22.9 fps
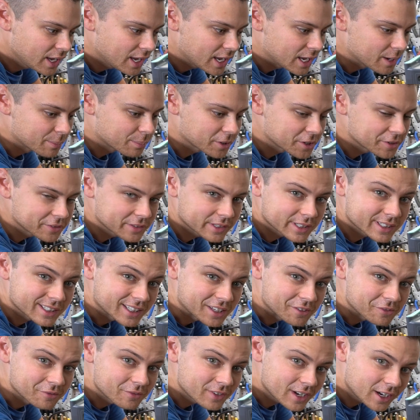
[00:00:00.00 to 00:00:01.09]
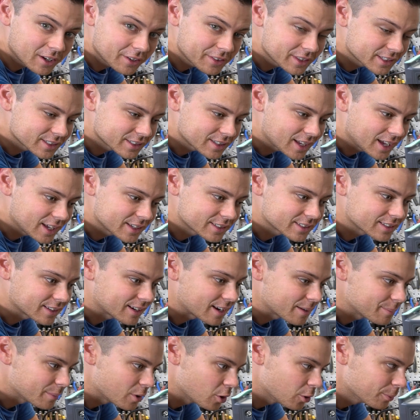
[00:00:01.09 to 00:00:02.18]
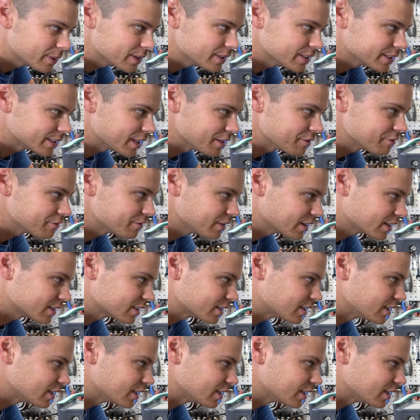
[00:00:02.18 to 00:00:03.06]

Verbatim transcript: It previously failed this test and I'm hoping that they fix